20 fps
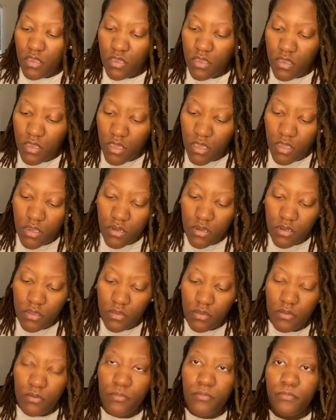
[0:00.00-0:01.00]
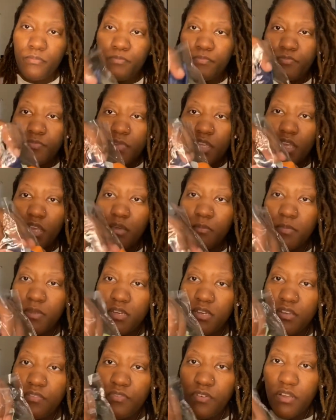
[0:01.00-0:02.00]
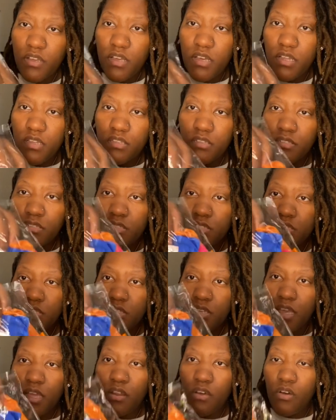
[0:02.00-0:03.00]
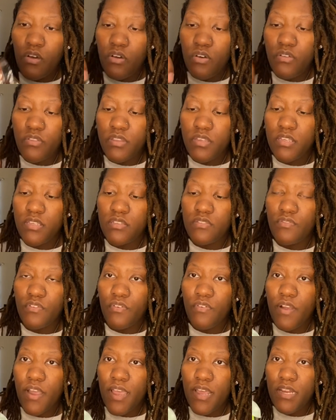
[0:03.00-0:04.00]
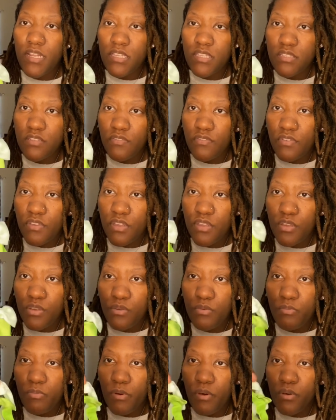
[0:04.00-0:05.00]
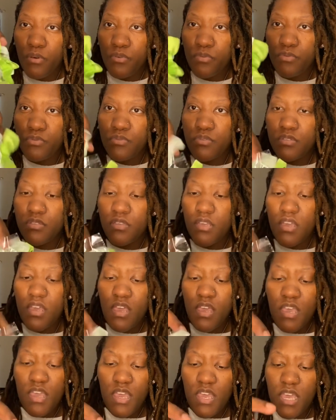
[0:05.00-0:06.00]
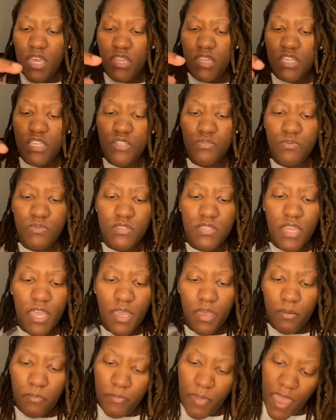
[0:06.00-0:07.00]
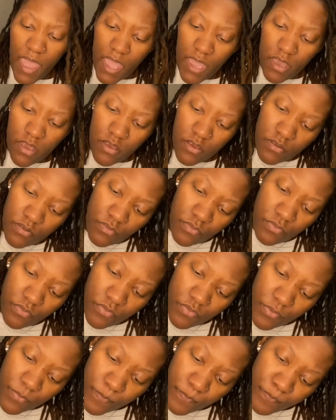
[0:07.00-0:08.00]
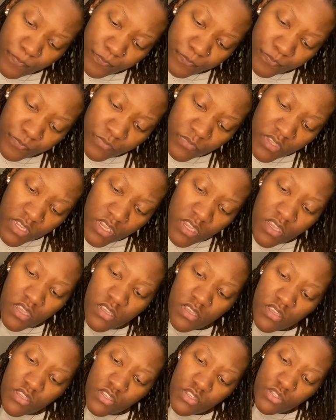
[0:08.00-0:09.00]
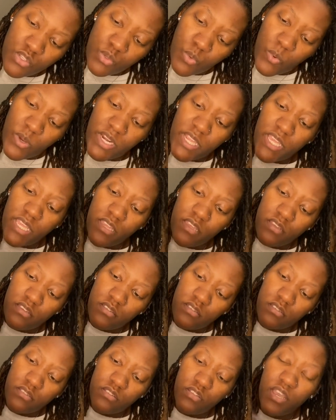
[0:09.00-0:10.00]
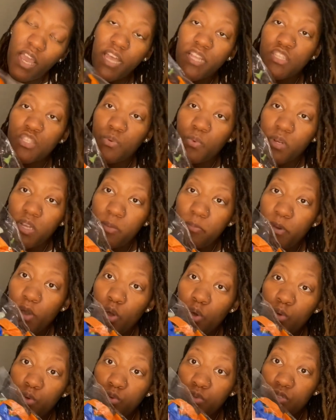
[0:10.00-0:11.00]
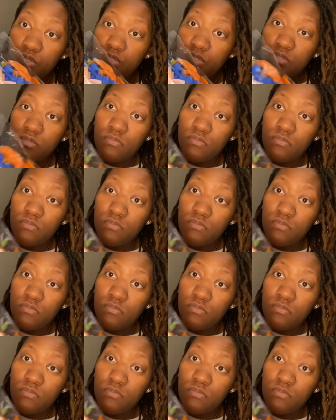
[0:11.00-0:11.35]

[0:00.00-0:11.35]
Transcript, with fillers: and um, they come in different colors. You got all these varieties of cute bows, and this was like a pack of 20. You got 20 bows,